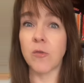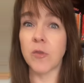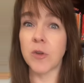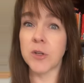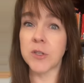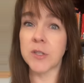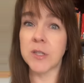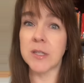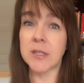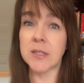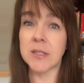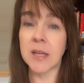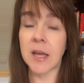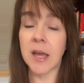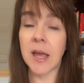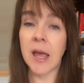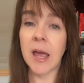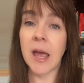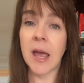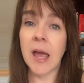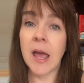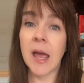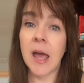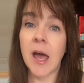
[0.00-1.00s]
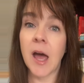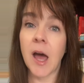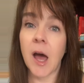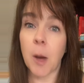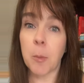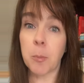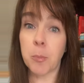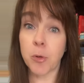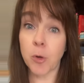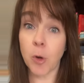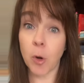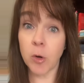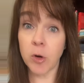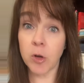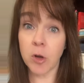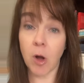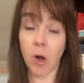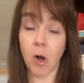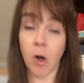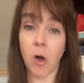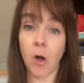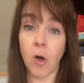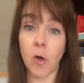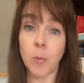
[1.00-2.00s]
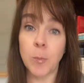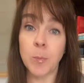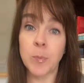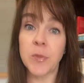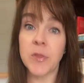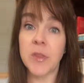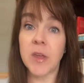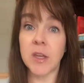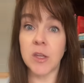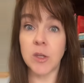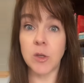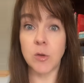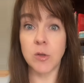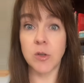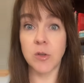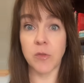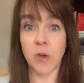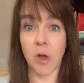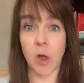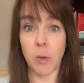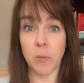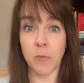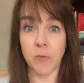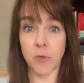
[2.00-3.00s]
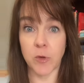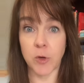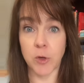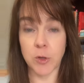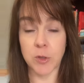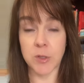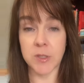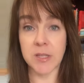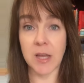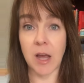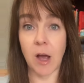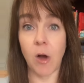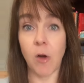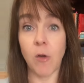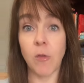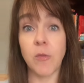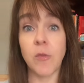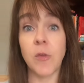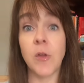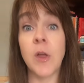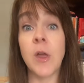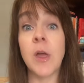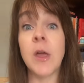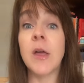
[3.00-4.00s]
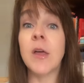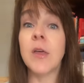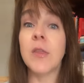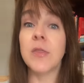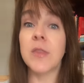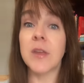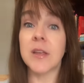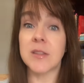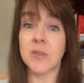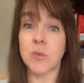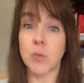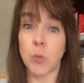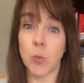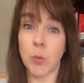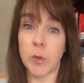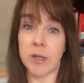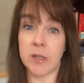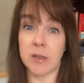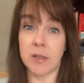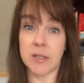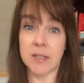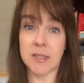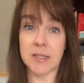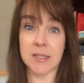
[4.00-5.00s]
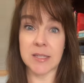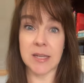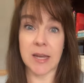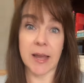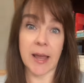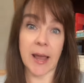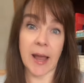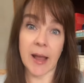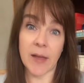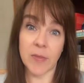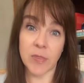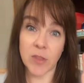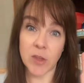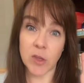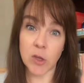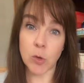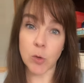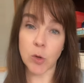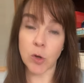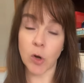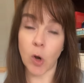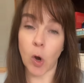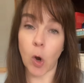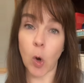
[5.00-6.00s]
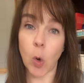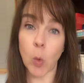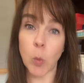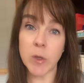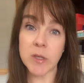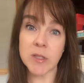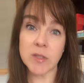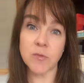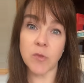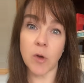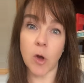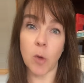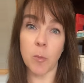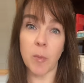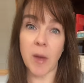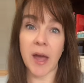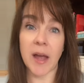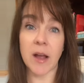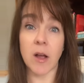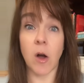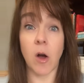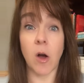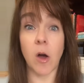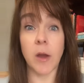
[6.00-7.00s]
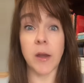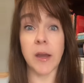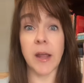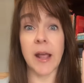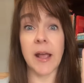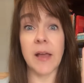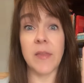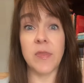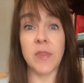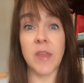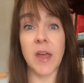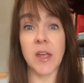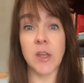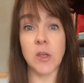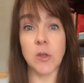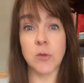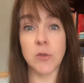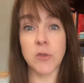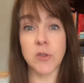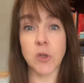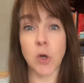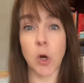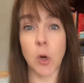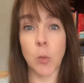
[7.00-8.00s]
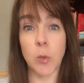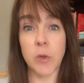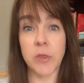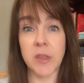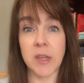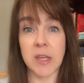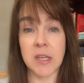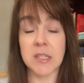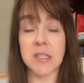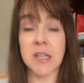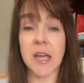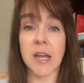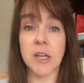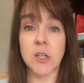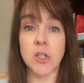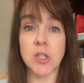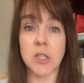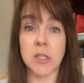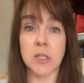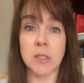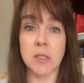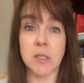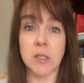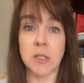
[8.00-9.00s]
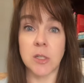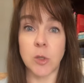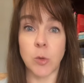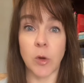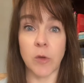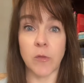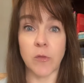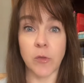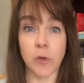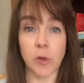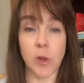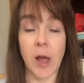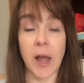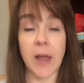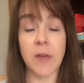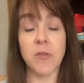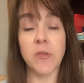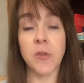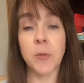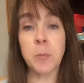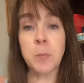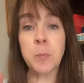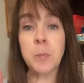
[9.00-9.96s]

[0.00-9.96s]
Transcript: versus a protocol that you develop for yourself that's realistic and that you can always fall back on and that you start with the intention to do it for life.